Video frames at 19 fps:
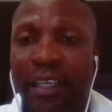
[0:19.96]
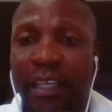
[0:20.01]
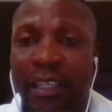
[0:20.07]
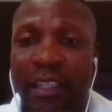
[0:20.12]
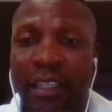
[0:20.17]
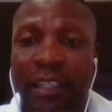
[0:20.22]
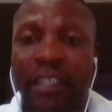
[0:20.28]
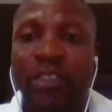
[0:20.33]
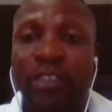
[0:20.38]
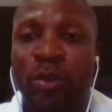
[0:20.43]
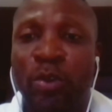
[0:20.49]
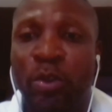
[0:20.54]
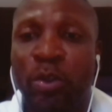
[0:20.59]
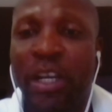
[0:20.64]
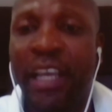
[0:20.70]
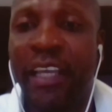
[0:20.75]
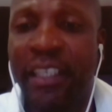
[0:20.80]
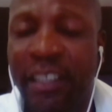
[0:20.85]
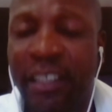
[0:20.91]
He did it
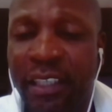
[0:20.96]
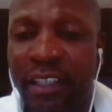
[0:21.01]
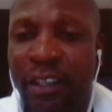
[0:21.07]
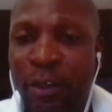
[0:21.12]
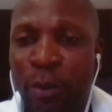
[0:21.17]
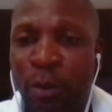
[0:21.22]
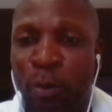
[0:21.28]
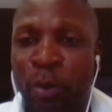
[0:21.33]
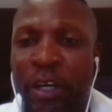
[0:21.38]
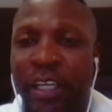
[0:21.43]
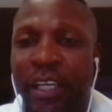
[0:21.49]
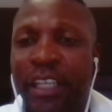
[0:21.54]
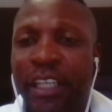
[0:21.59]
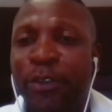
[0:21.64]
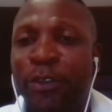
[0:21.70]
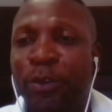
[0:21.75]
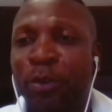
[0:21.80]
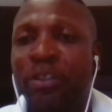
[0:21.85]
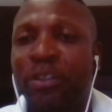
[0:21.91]
today when
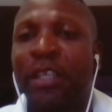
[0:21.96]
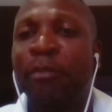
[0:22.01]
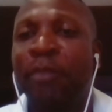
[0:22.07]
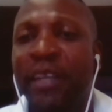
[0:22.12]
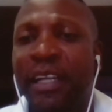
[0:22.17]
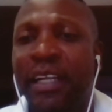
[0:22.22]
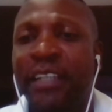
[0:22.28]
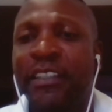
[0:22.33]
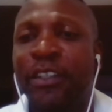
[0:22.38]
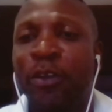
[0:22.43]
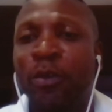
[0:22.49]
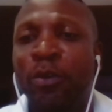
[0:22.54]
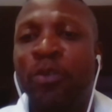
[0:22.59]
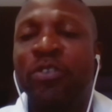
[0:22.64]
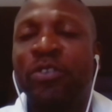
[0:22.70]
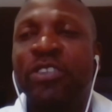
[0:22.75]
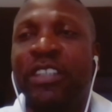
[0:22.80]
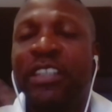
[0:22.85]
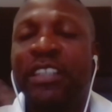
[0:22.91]
he took the penalty. You
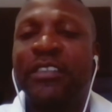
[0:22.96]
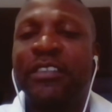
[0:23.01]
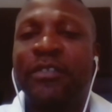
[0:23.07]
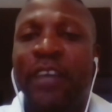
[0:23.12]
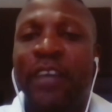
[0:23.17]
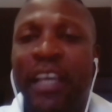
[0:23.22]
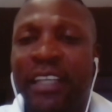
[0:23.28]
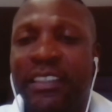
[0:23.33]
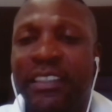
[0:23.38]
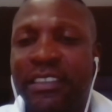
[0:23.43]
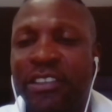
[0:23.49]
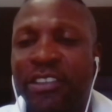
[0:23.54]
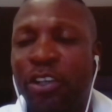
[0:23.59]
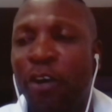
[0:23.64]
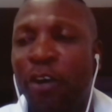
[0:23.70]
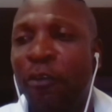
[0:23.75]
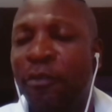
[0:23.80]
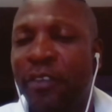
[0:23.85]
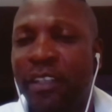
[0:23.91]
could see his face. He's
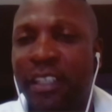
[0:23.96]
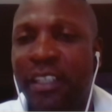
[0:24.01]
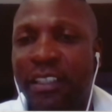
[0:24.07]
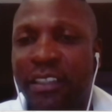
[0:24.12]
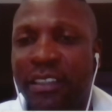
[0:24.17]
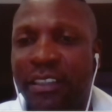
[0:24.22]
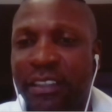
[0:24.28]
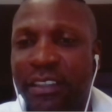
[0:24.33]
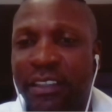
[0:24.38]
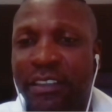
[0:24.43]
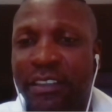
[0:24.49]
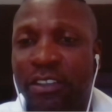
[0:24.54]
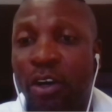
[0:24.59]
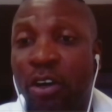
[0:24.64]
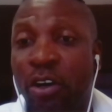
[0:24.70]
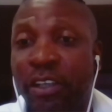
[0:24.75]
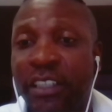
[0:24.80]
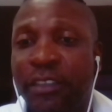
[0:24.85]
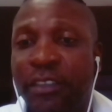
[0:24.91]
confident. He's
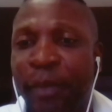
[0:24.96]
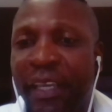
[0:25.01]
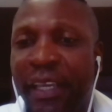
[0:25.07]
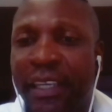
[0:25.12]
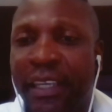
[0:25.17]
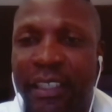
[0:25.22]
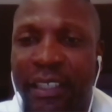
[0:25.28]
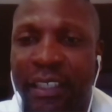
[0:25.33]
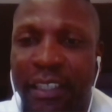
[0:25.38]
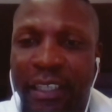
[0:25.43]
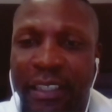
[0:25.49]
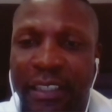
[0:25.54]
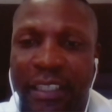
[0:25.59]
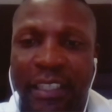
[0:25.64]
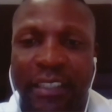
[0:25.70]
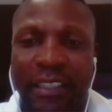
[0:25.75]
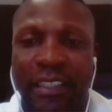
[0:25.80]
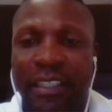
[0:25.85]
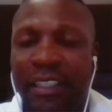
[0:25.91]
on his peak. And
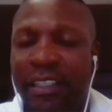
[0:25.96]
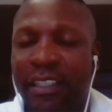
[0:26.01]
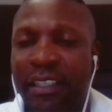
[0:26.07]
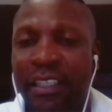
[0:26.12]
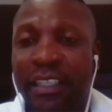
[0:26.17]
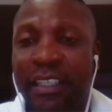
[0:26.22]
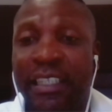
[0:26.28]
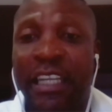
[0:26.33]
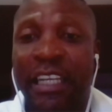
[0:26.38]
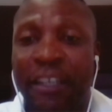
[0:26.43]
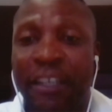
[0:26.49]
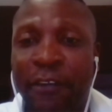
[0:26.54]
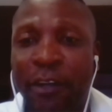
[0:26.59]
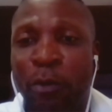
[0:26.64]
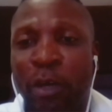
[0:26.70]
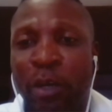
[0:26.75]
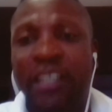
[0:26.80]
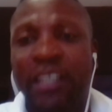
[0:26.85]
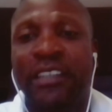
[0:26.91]
then he
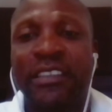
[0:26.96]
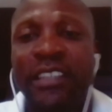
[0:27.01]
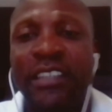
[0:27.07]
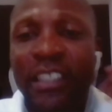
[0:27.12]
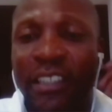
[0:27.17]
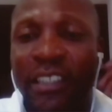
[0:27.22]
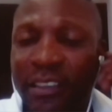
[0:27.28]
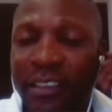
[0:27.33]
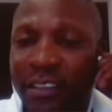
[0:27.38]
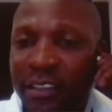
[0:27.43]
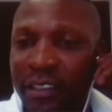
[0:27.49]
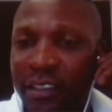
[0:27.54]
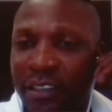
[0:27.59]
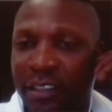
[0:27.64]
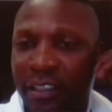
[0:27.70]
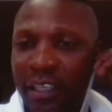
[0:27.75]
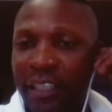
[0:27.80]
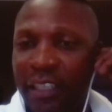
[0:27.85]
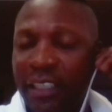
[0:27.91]
delivered when he's needed.
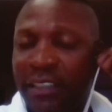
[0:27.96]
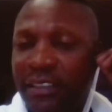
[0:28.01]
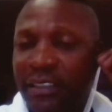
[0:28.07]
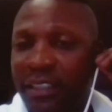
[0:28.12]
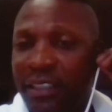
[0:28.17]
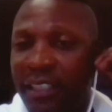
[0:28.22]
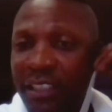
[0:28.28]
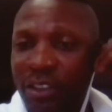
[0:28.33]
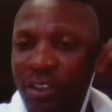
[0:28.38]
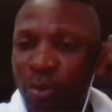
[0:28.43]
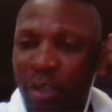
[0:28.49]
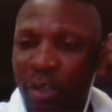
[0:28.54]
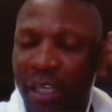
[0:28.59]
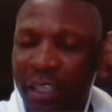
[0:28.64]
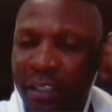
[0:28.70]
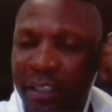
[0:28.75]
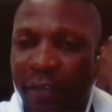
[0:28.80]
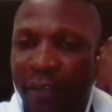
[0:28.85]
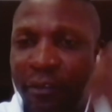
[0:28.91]
And this
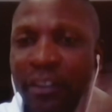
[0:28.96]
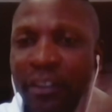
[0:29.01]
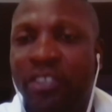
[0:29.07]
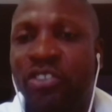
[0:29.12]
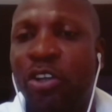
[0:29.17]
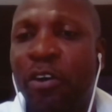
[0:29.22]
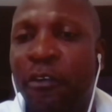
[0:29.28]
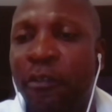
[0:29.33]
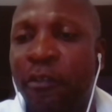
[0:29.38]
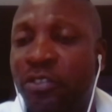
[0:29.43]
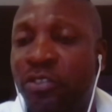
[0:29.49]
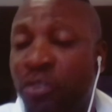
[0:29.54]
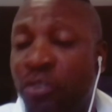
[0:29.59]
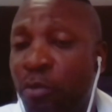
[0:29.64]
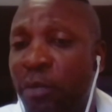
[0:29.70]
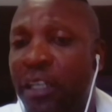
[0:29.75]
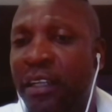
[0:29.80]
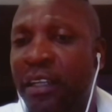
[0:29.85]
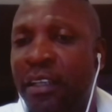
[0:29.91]
time, I feel sorry for
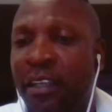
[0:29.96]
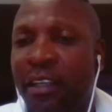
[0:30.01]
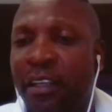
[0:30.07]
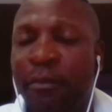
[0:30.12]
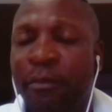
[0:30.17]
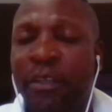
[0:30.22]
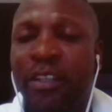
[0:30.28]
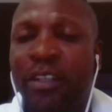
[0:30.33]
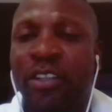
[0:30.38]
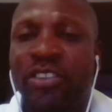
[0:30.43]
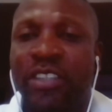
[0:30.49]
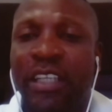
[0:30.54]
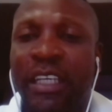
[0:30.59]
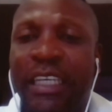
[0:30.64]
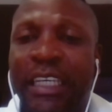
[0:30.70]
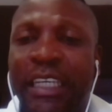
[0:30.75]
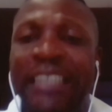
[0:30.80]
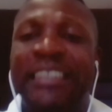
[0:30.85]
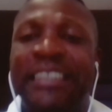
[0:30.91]
Zuma because
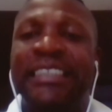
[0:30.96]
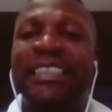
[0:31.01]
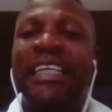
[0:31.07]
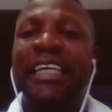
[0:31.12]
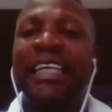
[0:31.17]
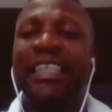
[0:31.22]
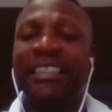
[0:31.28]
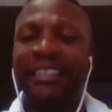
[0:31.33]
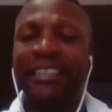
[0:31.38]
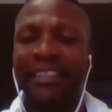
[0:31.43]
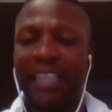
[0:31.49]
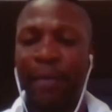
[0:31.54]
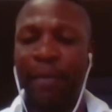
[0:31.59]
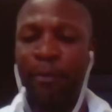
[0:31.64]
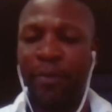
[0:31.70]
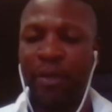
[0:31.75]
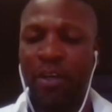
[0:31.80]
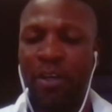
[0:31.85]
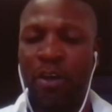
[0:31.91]
he
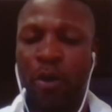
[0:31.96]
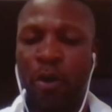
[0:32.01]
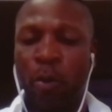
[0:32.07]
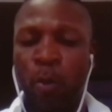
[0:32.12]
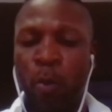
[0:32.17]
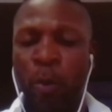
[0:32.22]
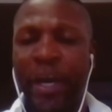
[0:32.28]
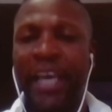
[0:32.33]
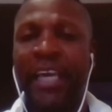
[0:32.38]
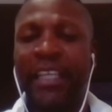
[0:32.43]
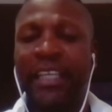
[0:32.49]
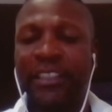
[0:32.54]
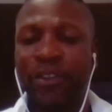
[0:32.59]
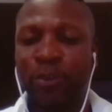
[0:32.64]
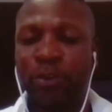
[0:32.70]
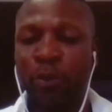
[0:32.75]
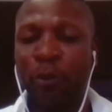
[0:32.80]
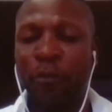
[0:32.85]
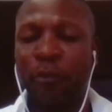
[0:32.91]
stepped where
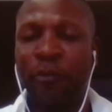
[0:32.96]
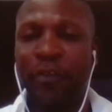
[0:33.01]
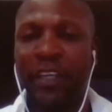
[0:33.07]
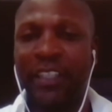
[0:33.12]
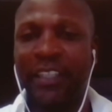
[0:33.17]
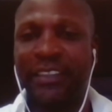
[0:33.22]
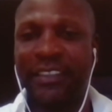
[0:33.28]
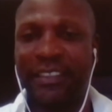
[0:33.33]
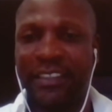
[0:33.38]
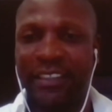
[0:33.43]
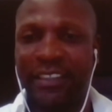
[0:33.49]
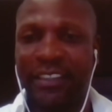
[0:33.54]
his 2 feet.